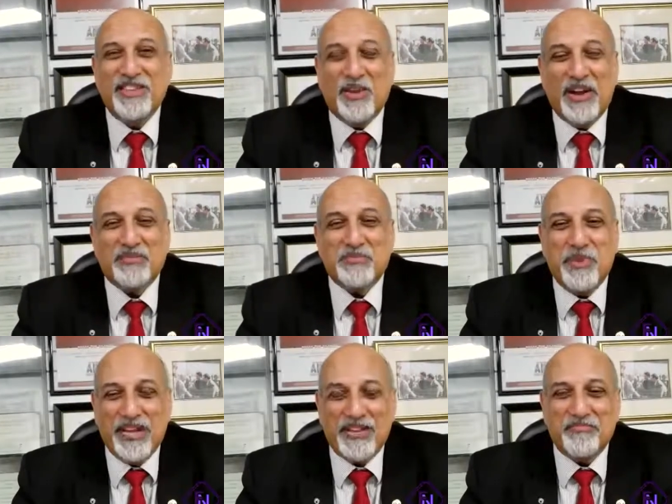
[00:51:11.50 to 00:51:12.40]
have
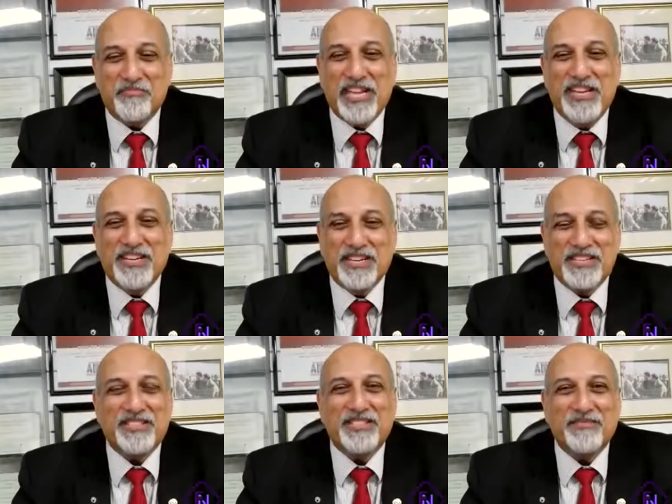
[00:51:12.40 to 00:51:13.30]
spent many
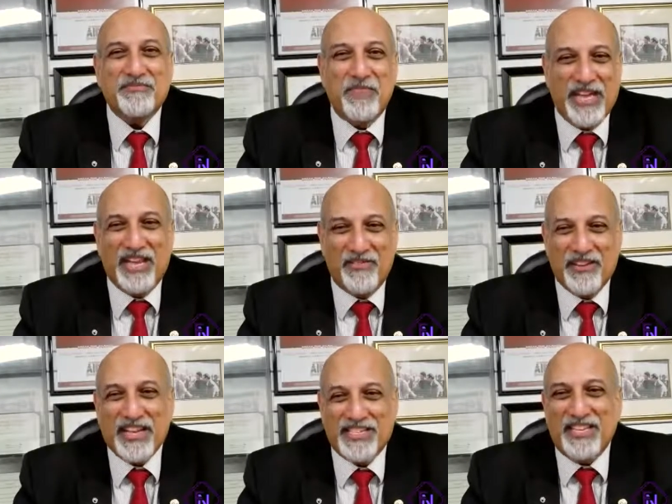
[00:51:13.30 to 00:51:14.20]
years making
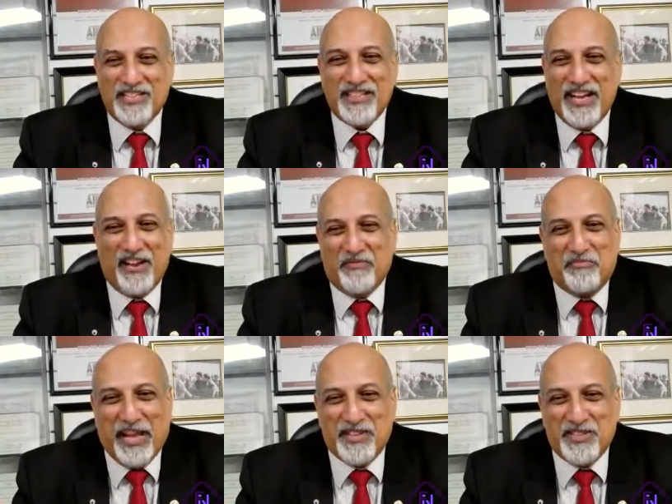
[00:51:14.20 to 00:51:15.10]
vaccines. I
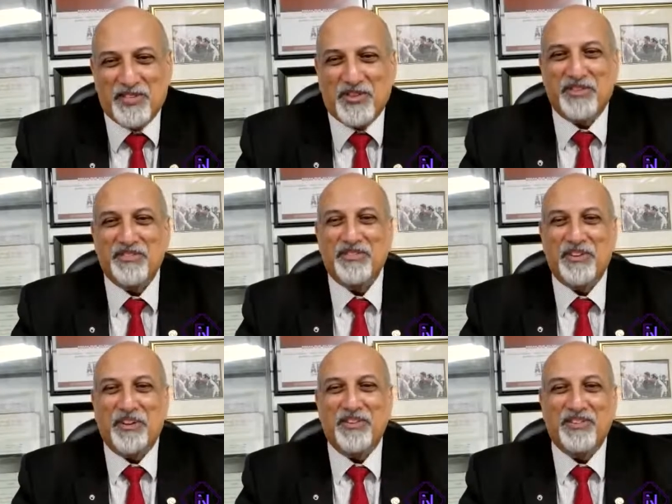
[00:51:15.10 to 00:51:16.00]
have patents on
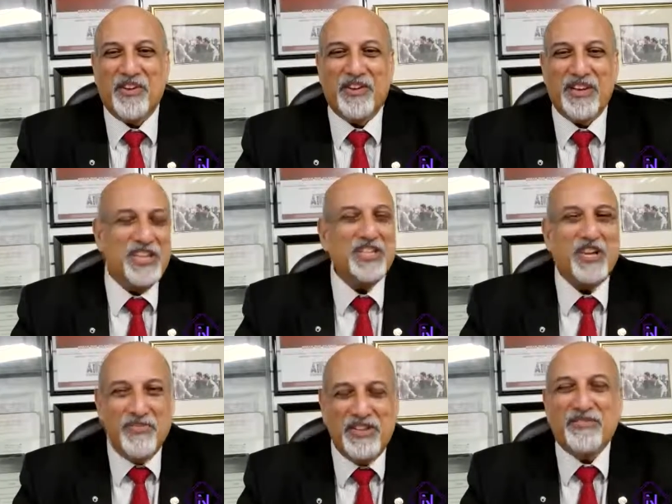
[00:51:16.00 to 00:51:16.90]

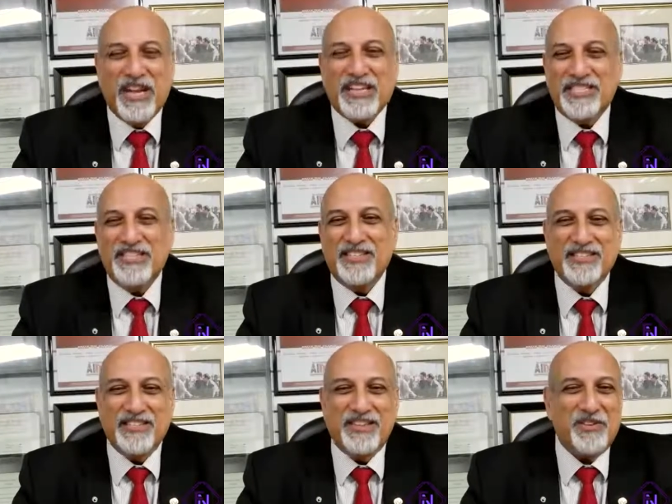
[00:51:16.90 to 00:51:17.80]
HIV
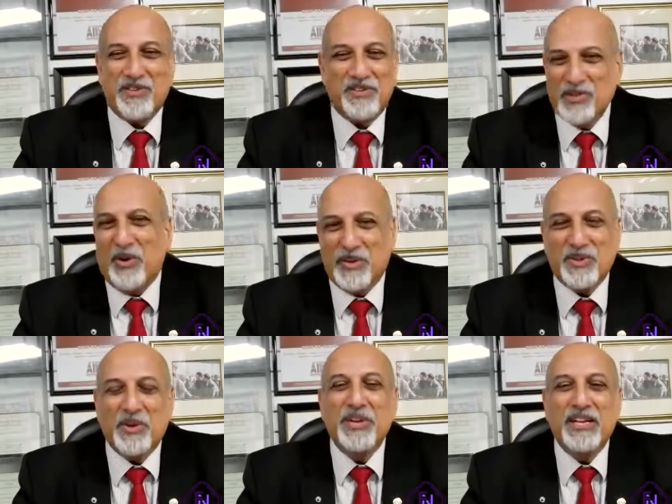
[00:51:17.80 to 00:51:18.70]
vaccines and so on.
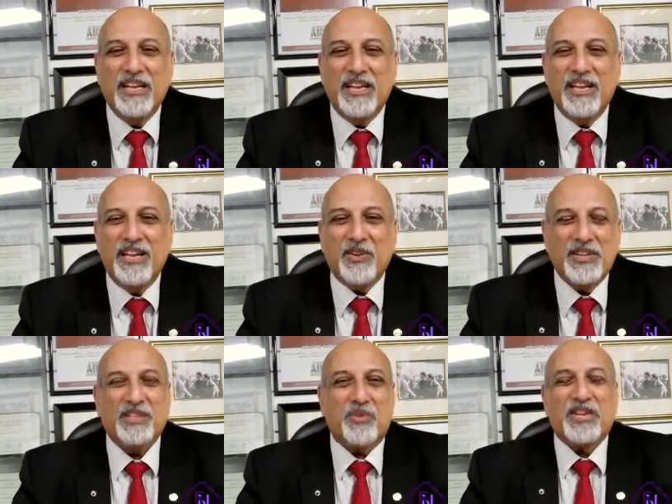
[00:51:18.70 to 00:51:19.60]
So,
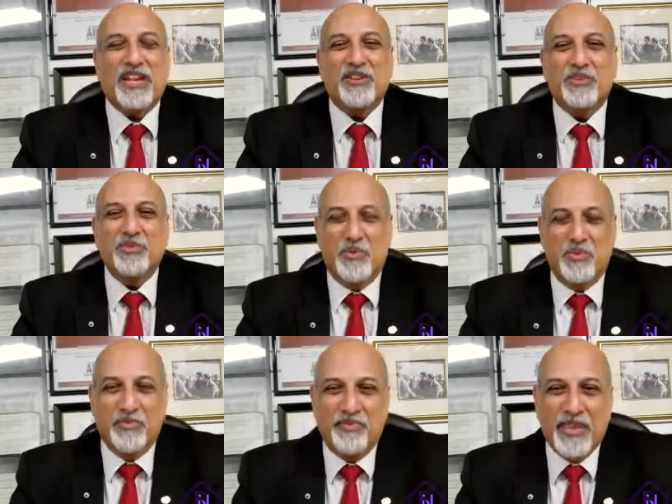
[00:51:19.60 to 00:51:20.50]
that's what I do.
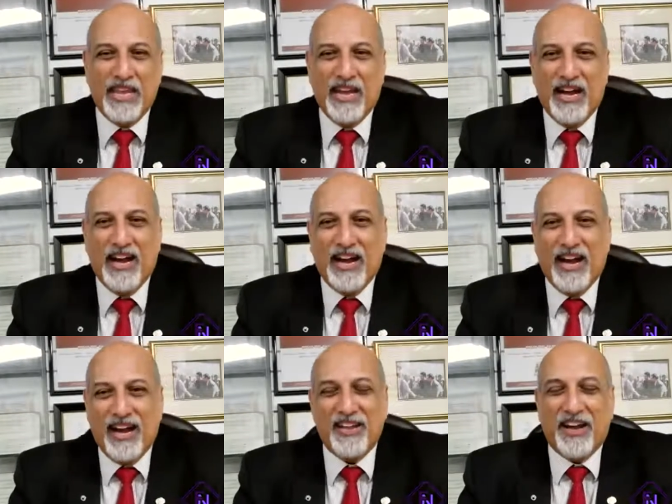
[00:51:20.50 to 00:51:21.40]

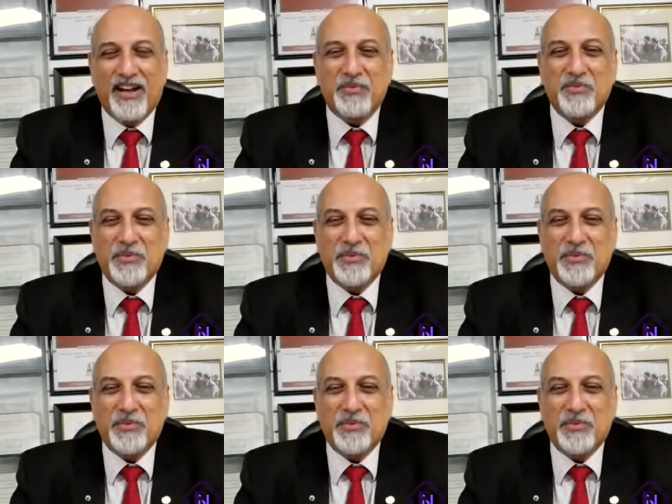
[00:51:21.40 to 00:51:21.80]
I